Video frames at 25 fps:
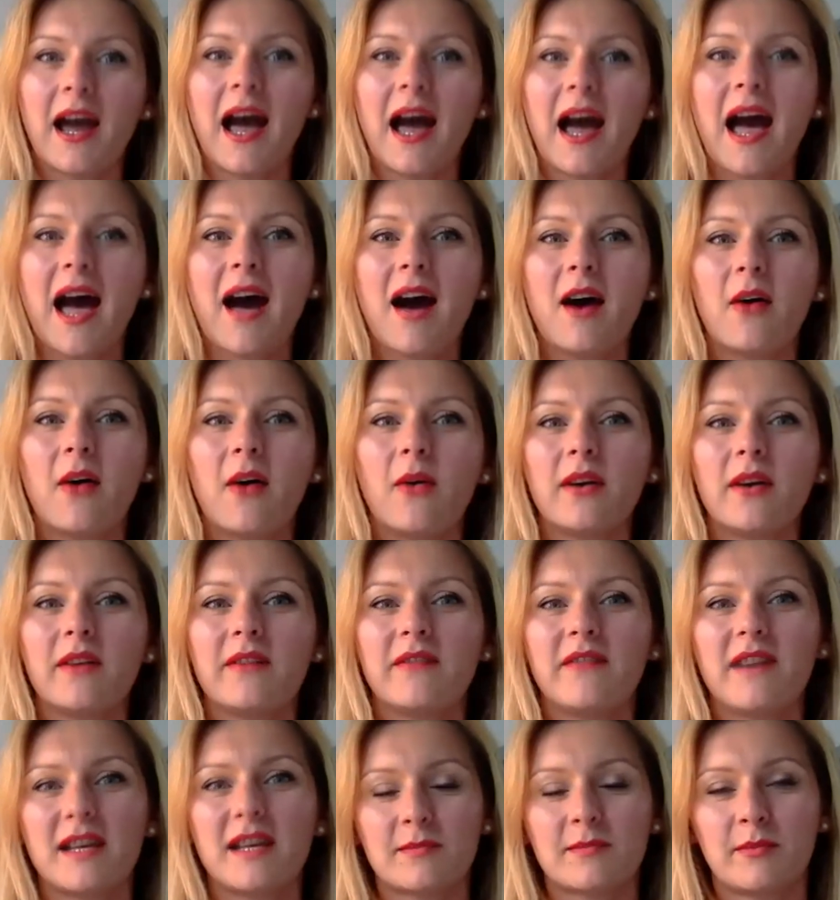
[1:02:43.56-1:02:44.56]
how
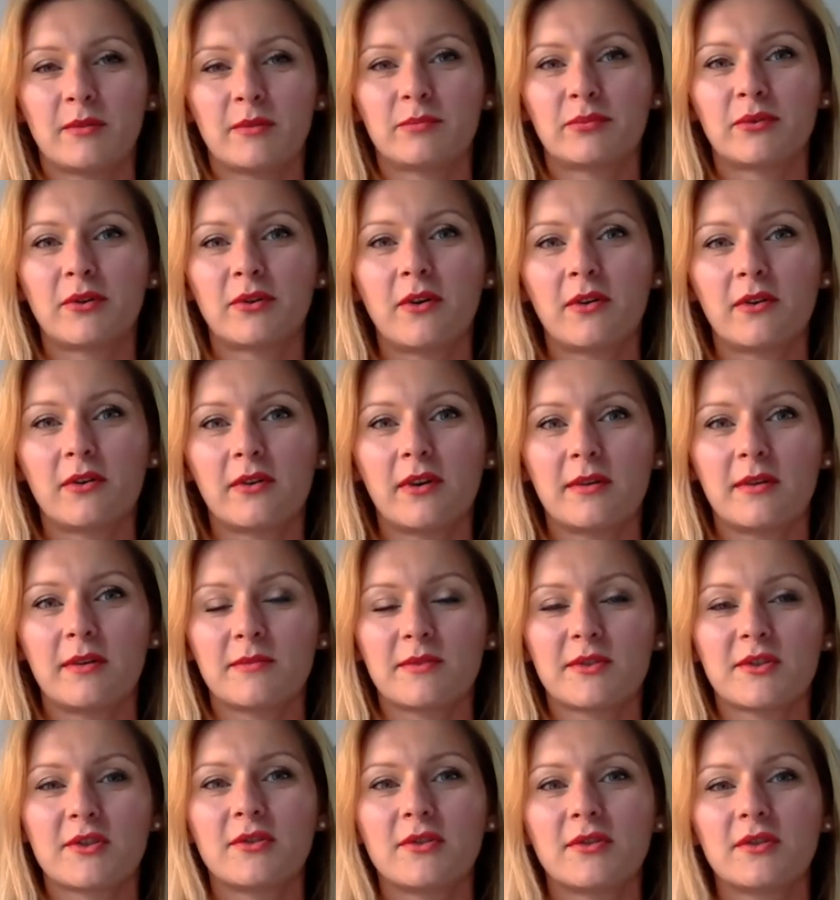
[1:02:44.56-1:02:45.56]
investment
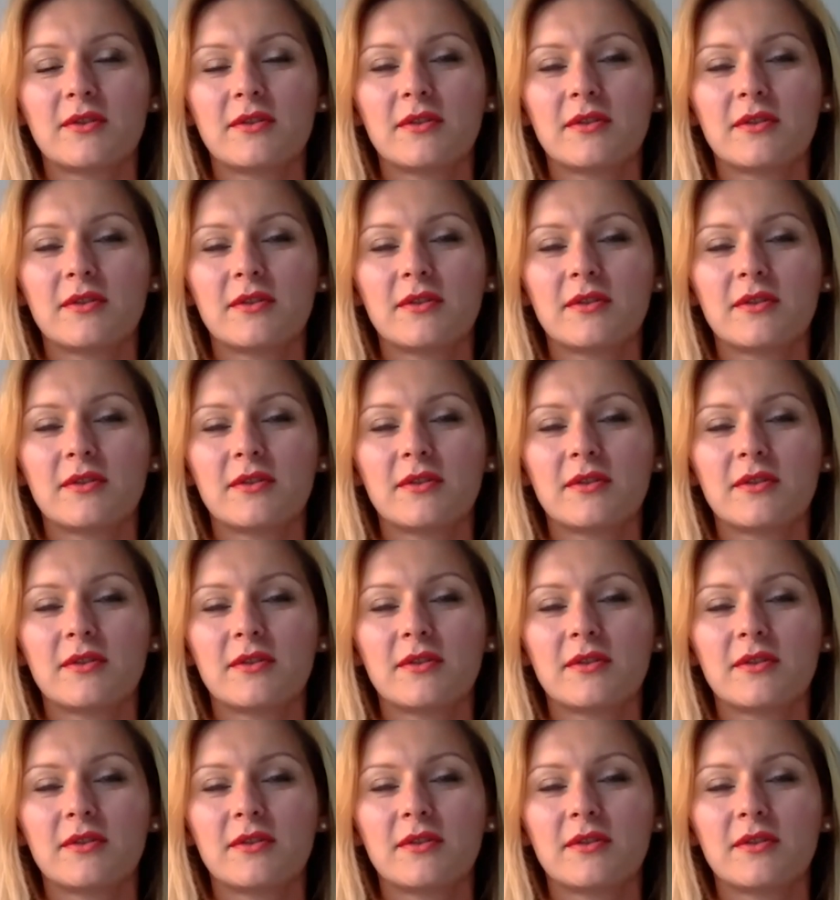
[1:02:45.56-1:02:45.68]
programs should